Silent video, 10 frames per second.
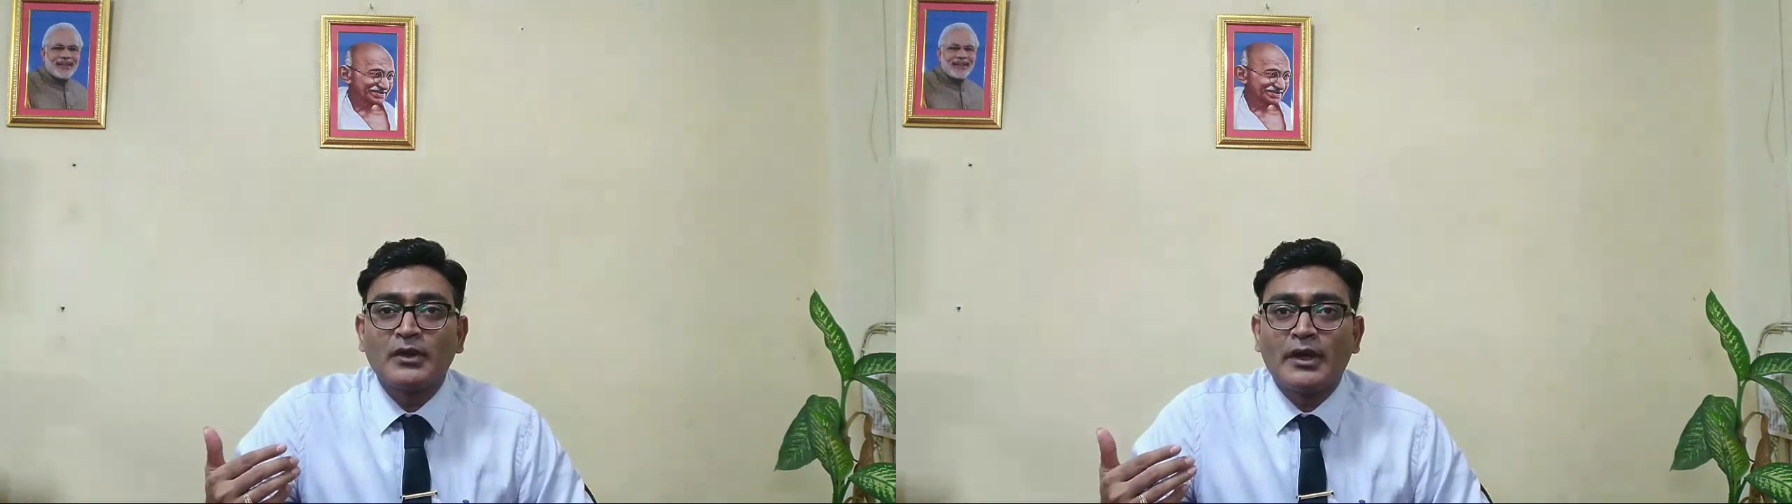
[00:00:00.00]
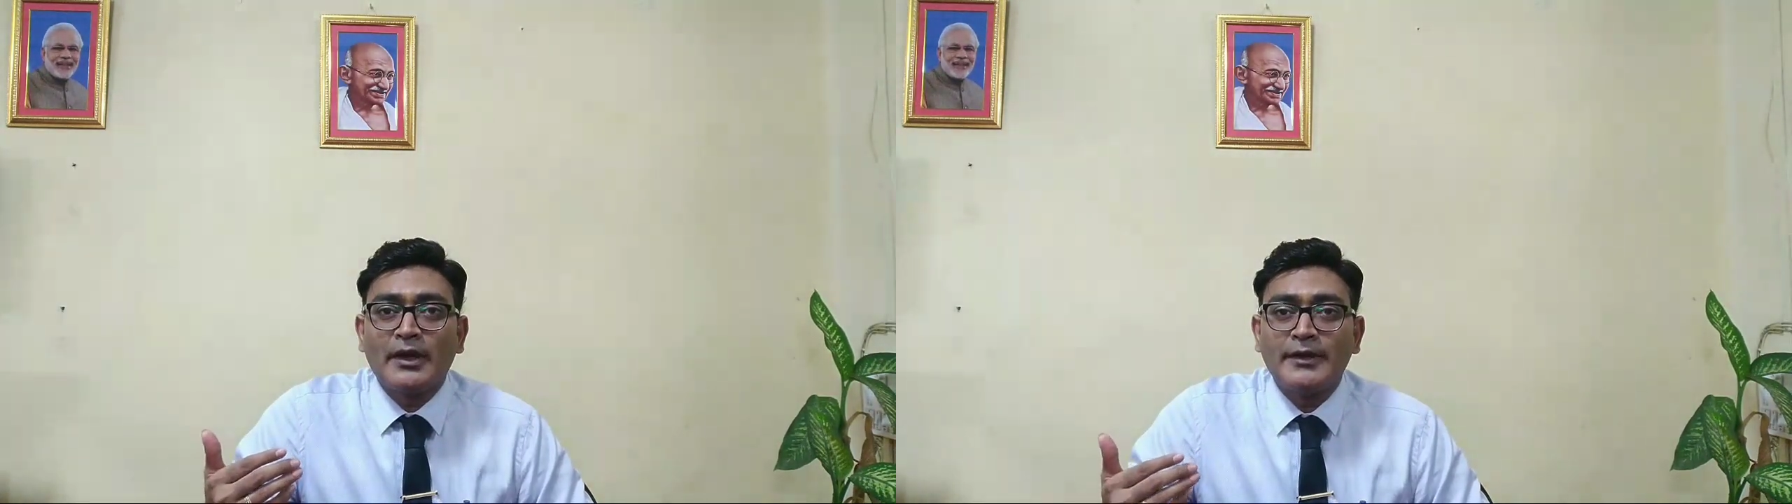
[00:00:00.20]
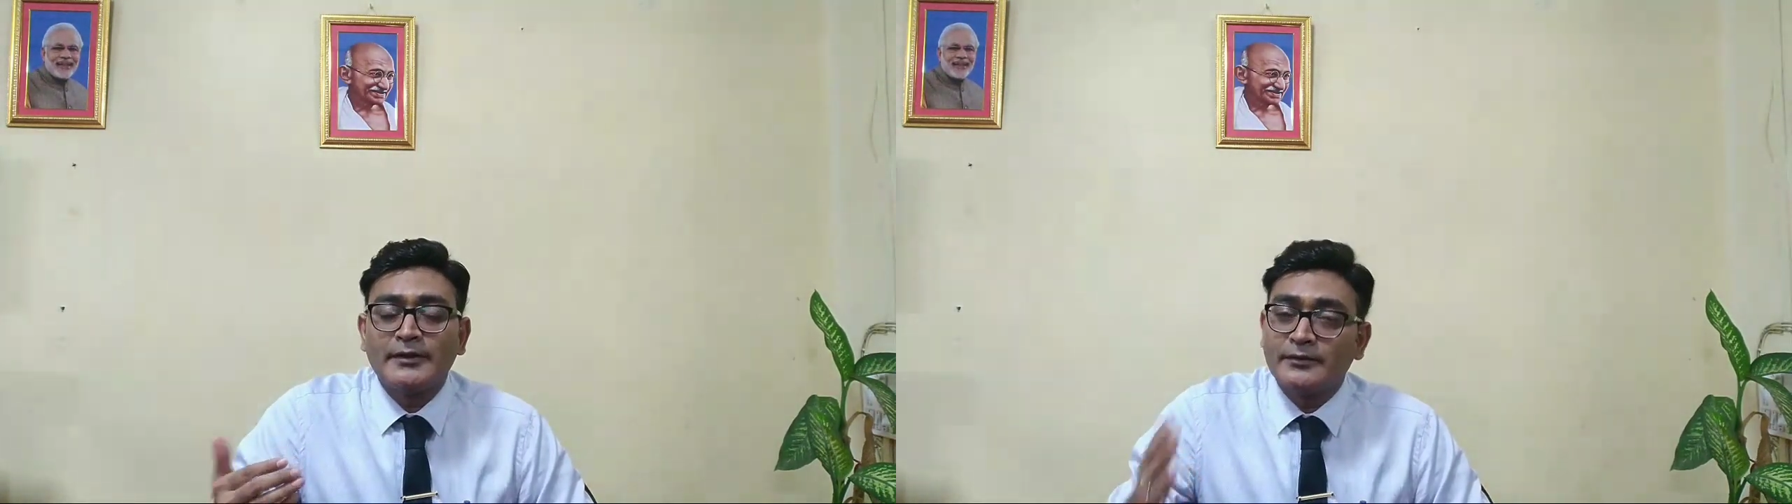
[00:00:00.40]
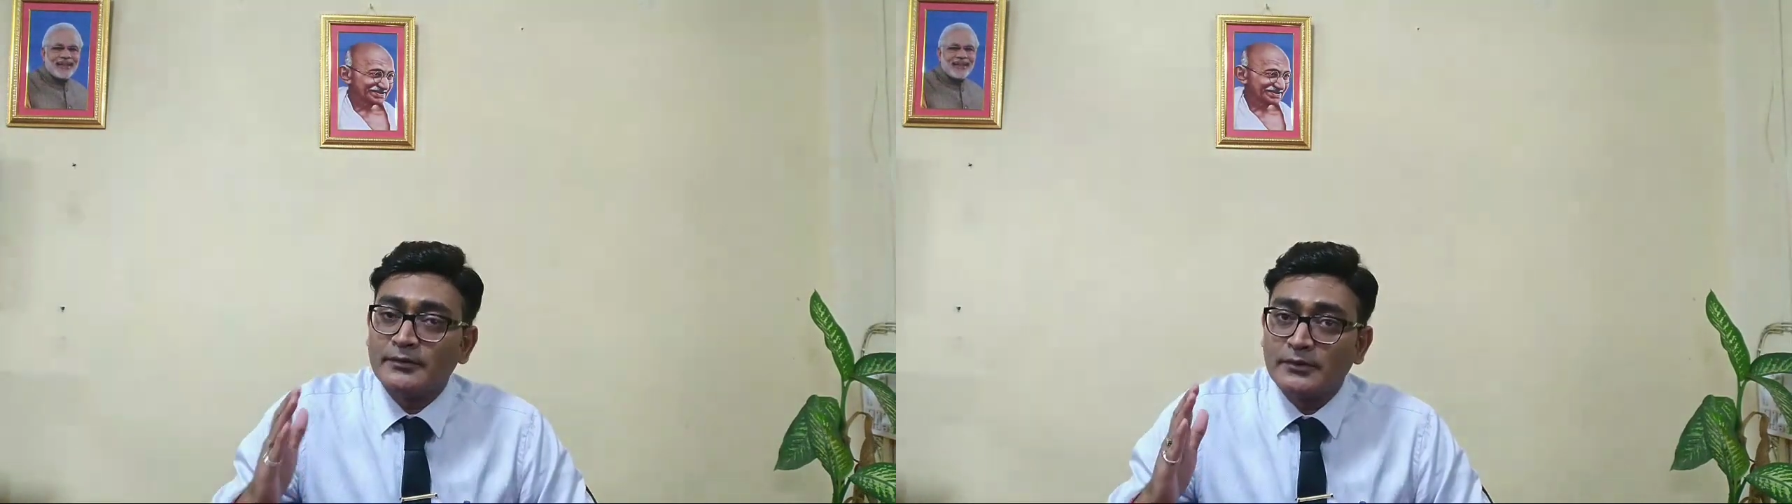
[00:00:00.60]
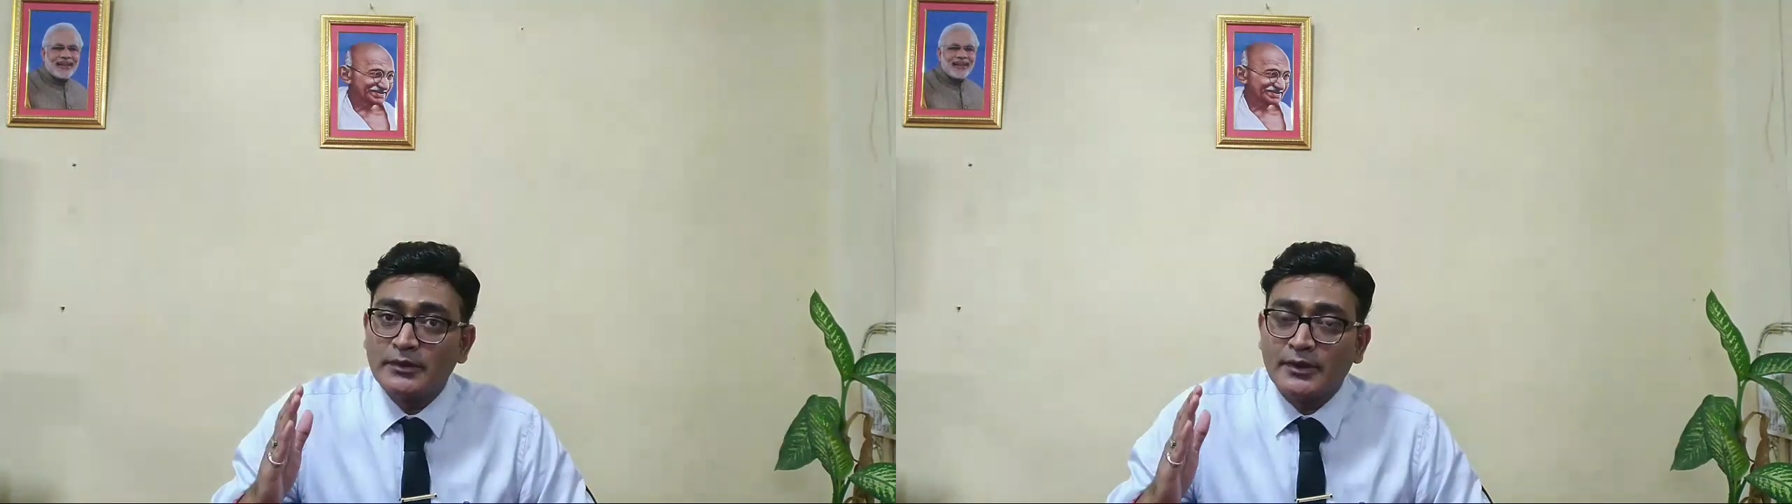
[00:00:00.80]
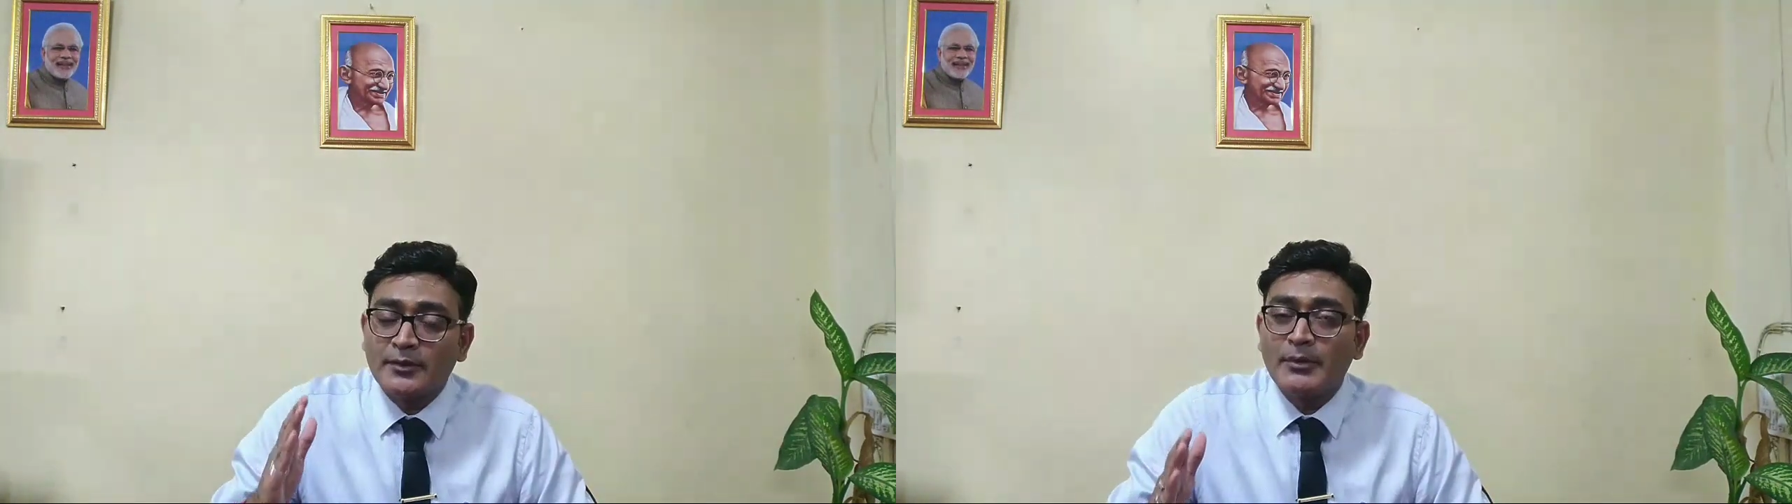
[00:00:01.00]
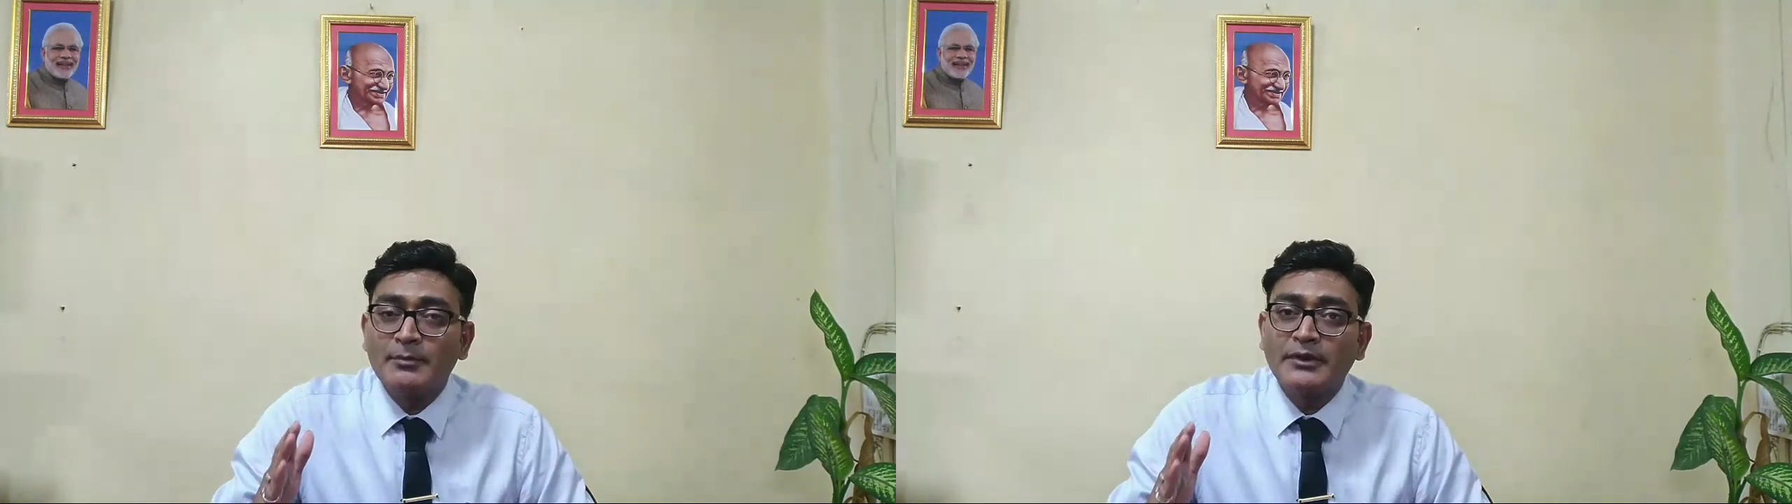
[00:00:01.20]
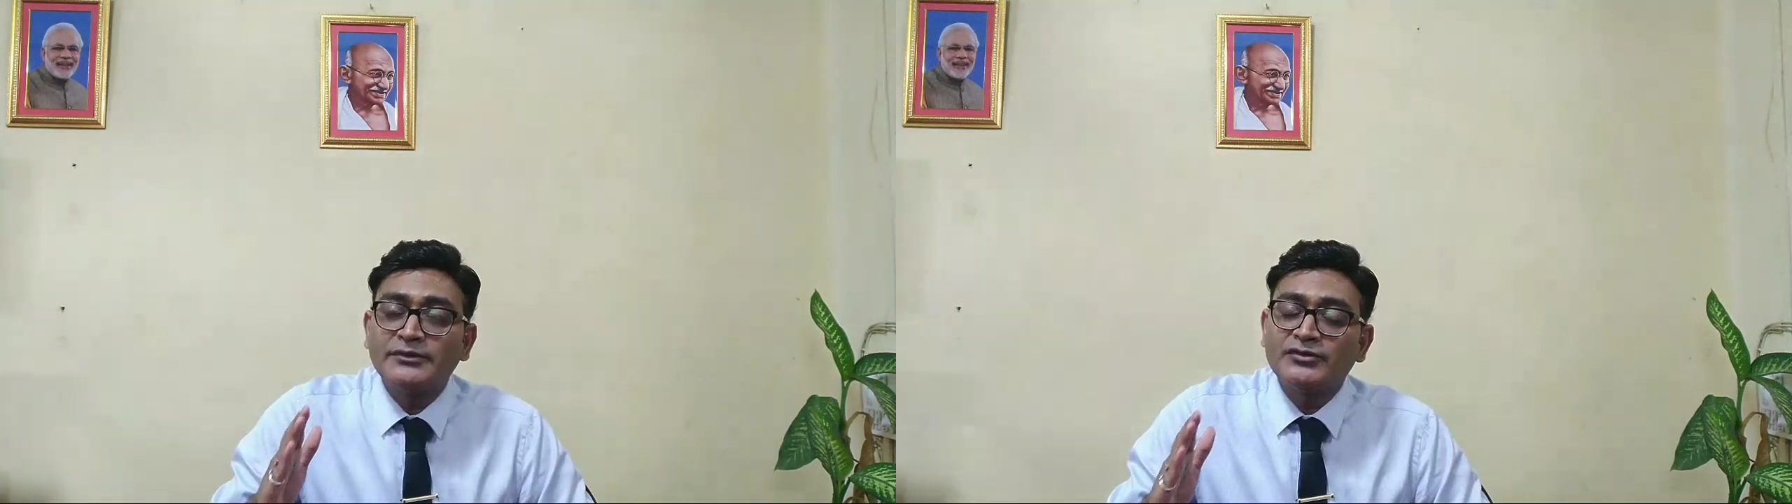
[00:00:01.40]
And
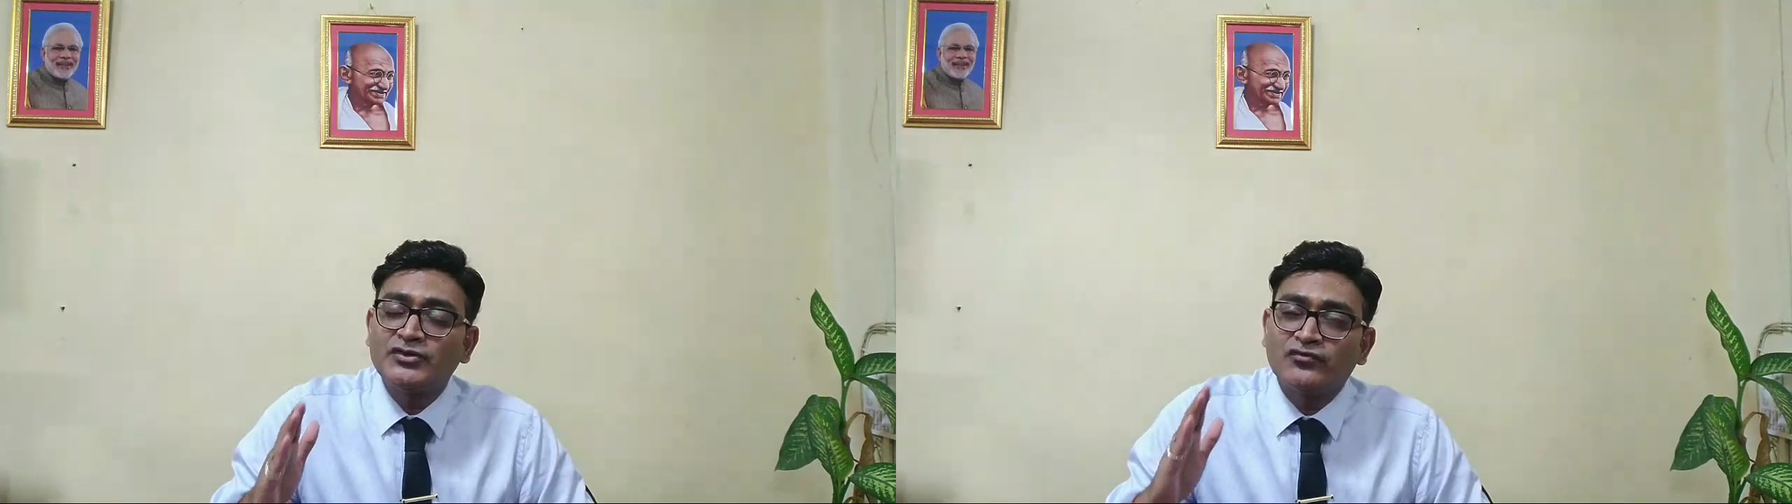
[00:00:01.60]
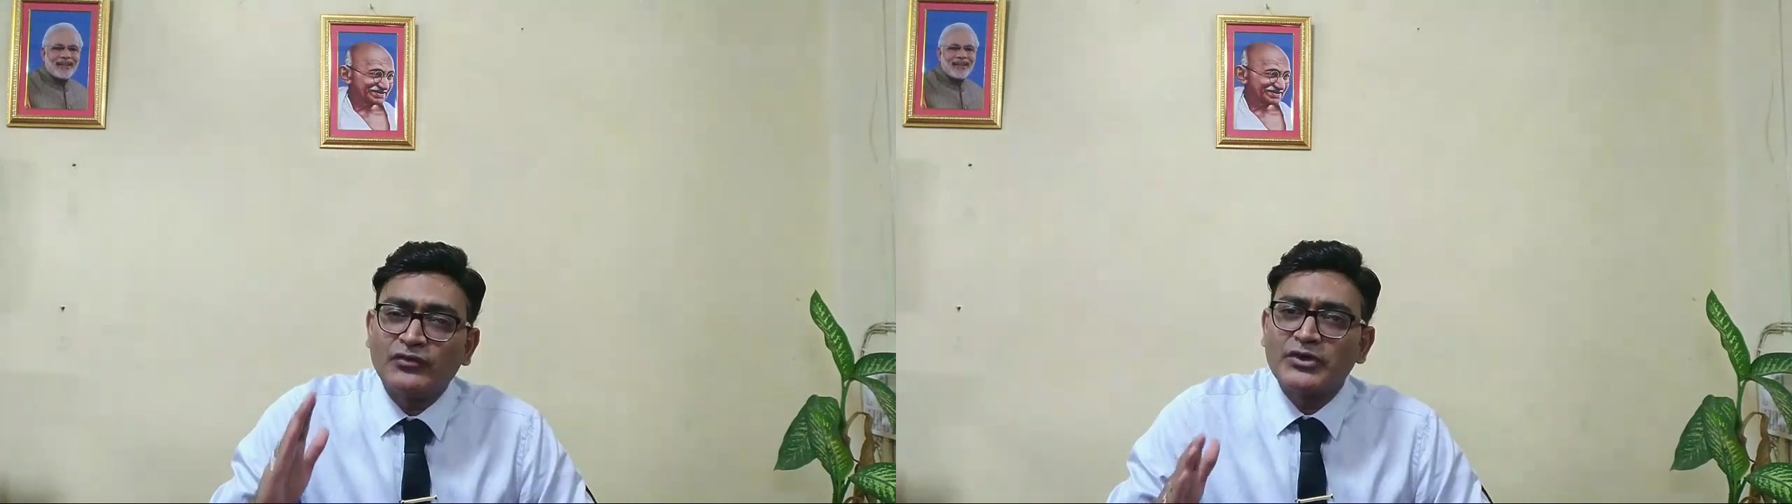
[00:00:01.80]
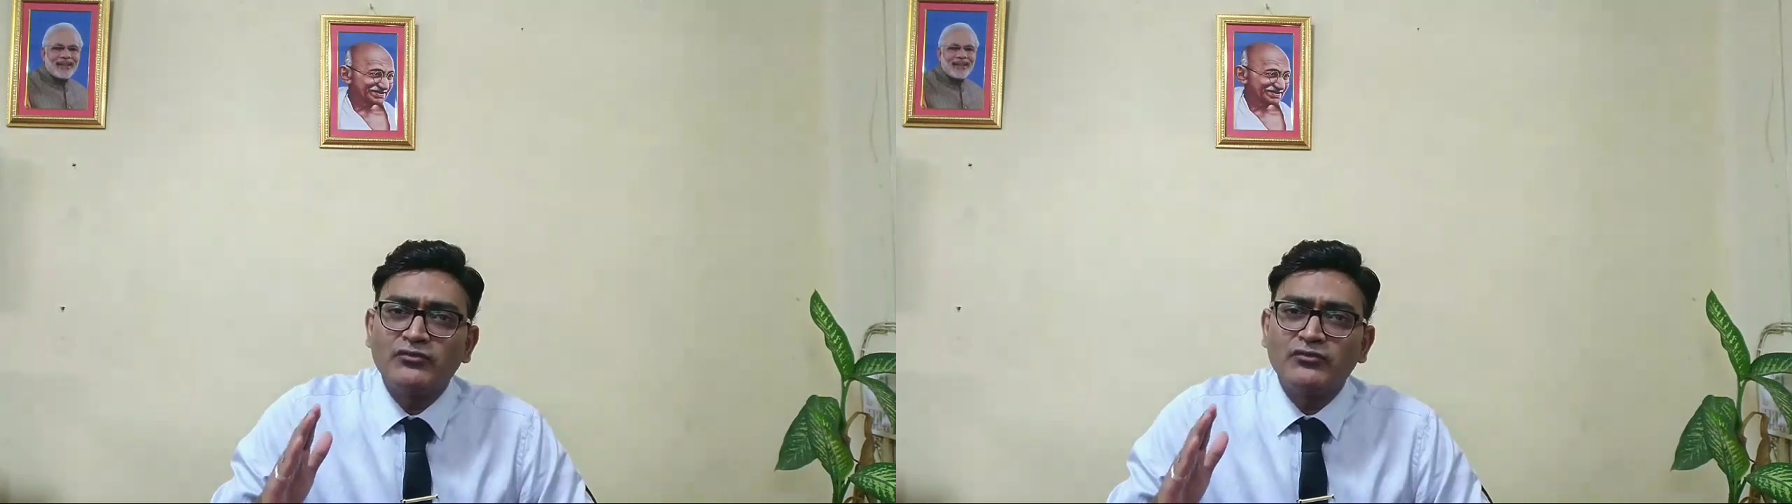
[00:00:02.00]
remember, this is very,